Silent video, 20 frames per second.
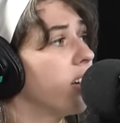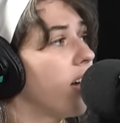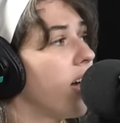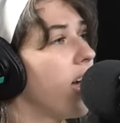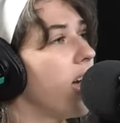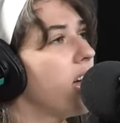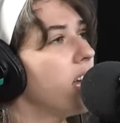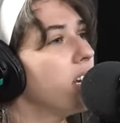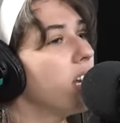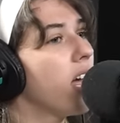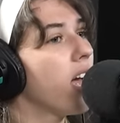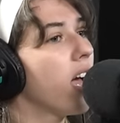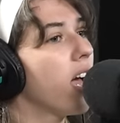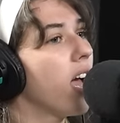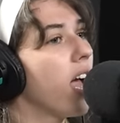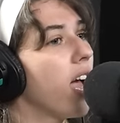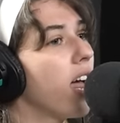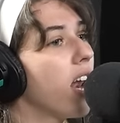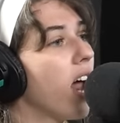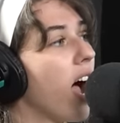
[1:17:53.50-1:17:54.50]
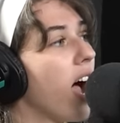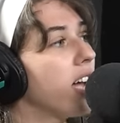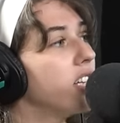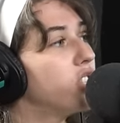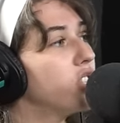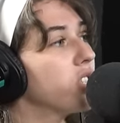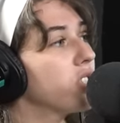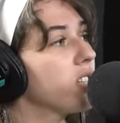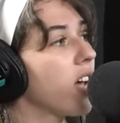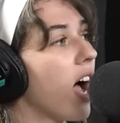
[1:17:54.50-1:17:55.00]
That's and, fair. And I
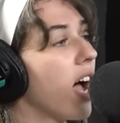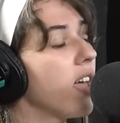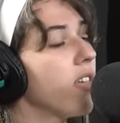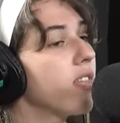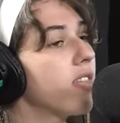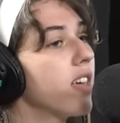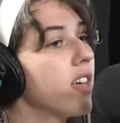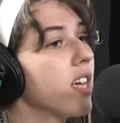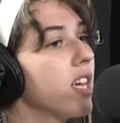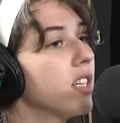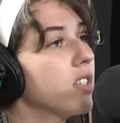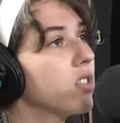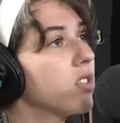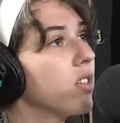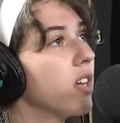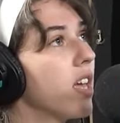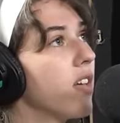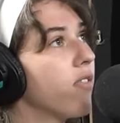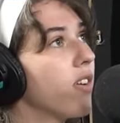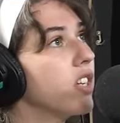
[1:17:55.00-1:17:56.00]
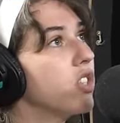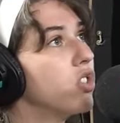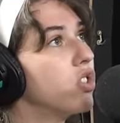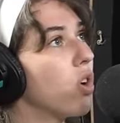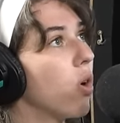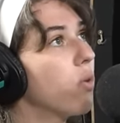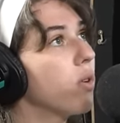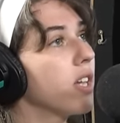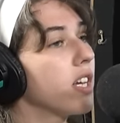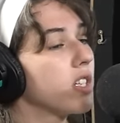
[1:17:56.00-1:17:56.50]
just I think it's if I
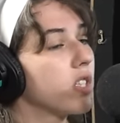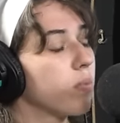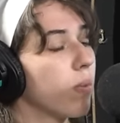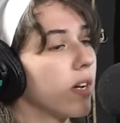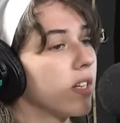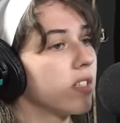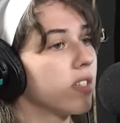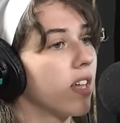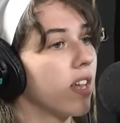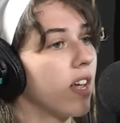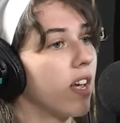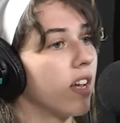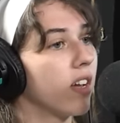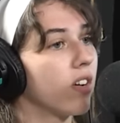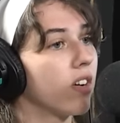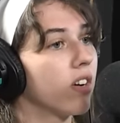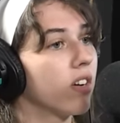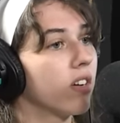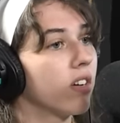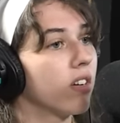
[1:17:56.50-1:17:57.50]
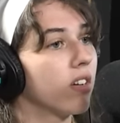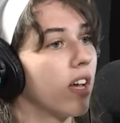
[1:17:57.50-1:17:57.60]
don't express that anger,